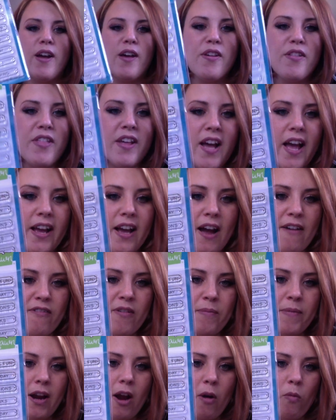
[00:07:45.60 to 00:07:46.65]
other thing I got
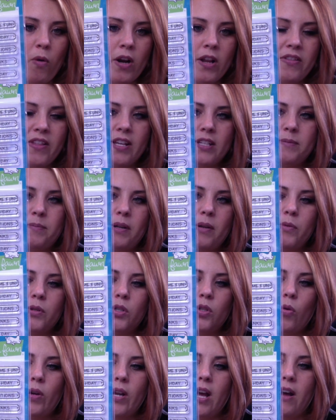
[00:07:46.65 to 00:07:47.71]
from there, I wanted this, but it was
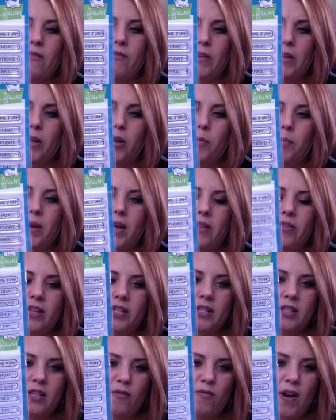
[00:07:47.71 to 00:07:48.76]
sold out for a little bit.
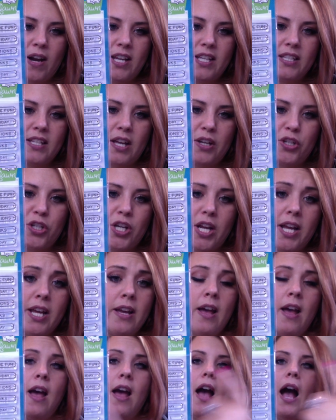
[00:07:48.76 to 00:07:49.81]
This is the Ready, Set,
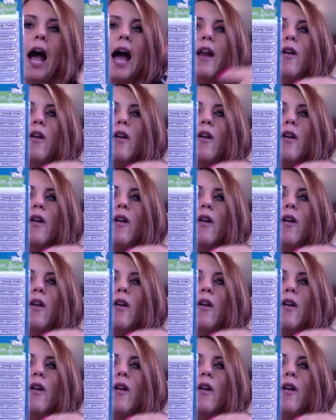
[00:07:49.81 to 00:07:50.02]
Shake. I